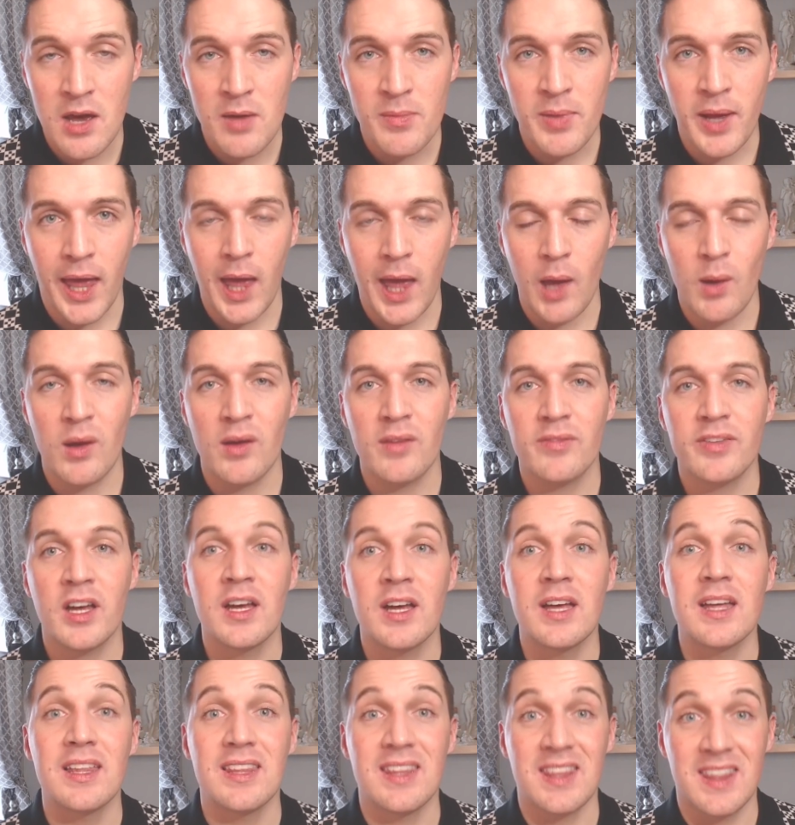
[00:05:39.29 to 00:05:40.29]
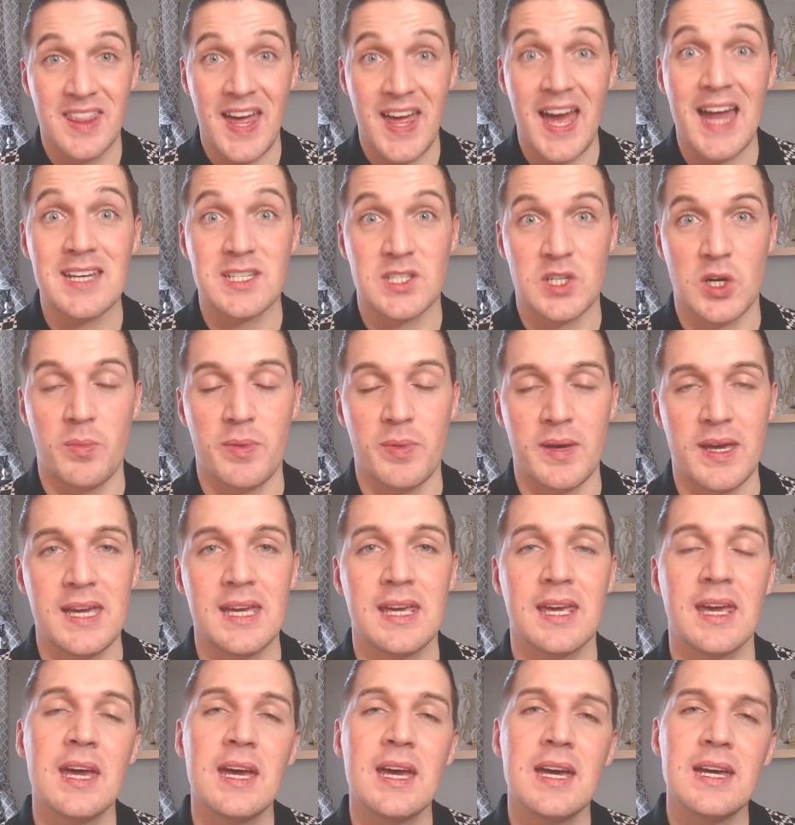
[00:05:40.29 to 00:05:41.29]
But however, that
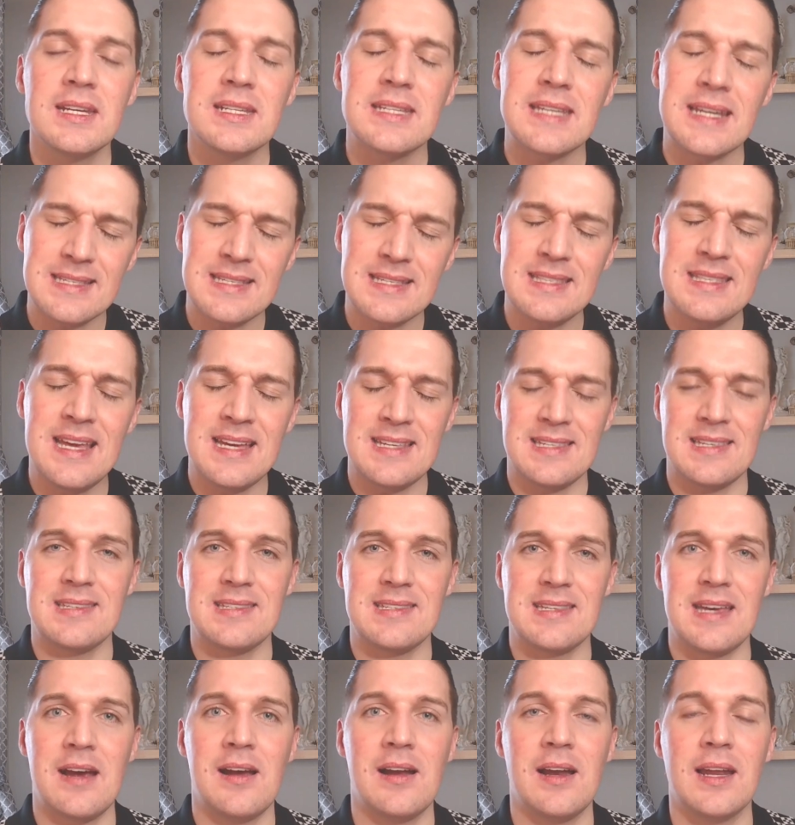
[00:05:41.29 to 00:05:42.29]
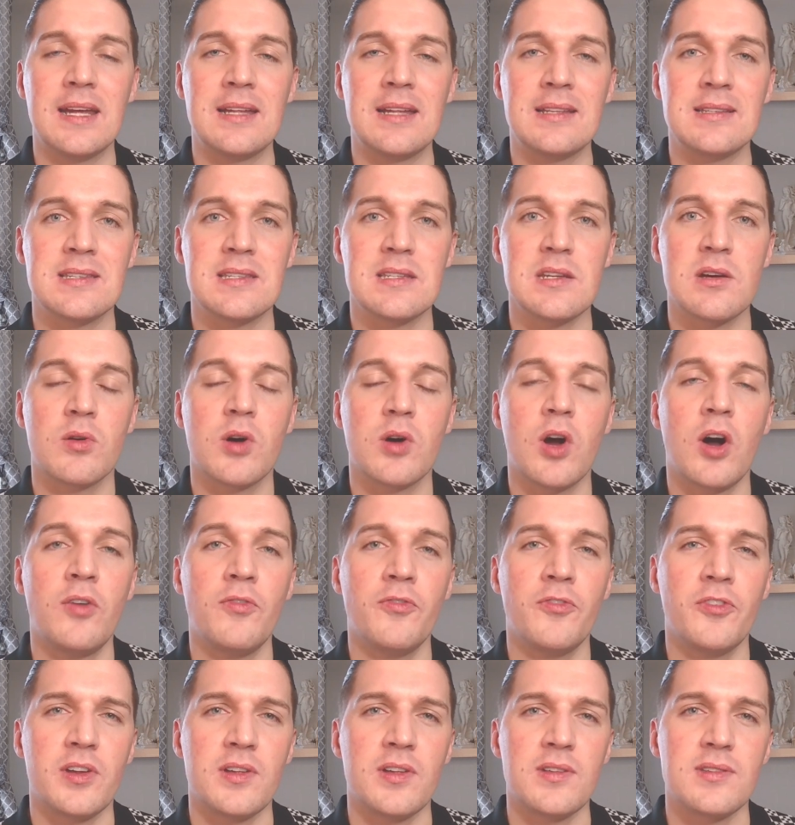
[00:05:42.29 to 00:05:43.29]
topic doesn't necessarily instill
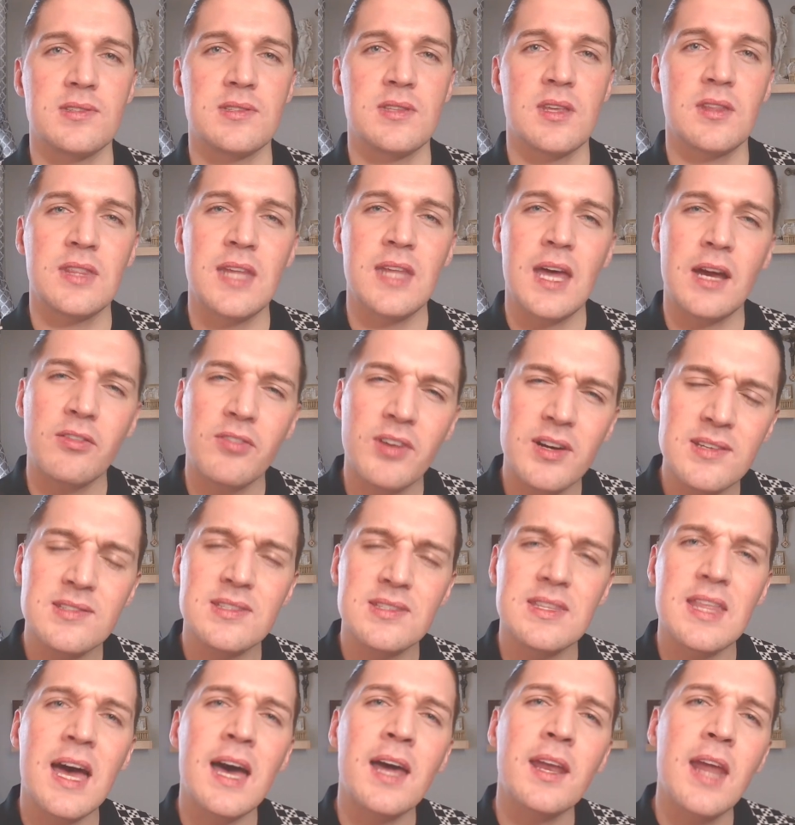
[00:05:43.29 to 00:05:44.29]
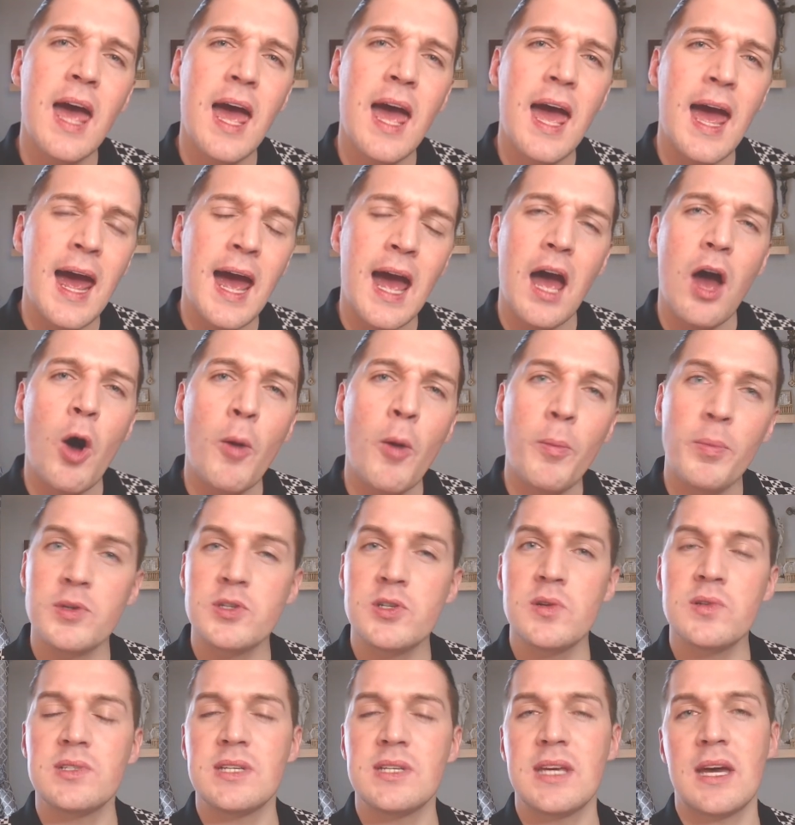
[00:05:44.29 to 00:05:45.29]
confidence that there is that
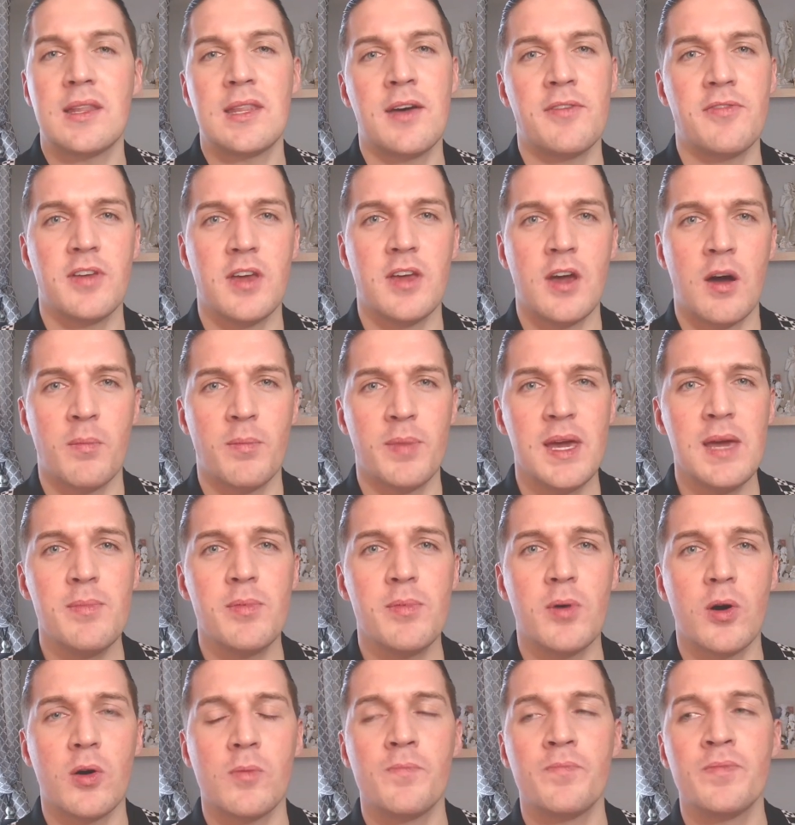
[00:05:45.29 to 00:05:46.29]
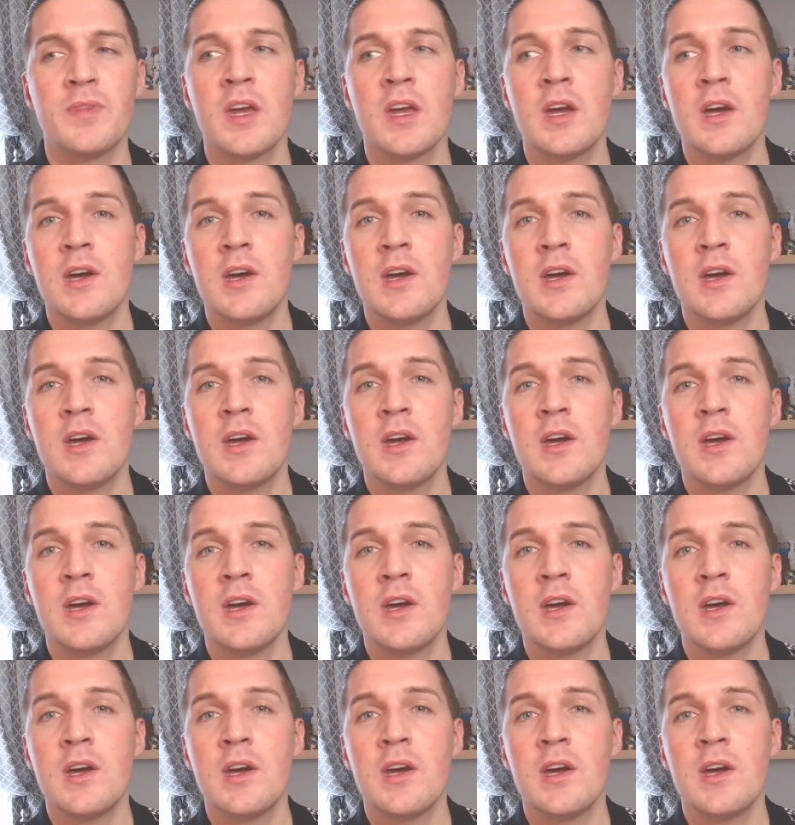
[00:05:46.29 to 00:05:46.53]
opportunity out there for young people.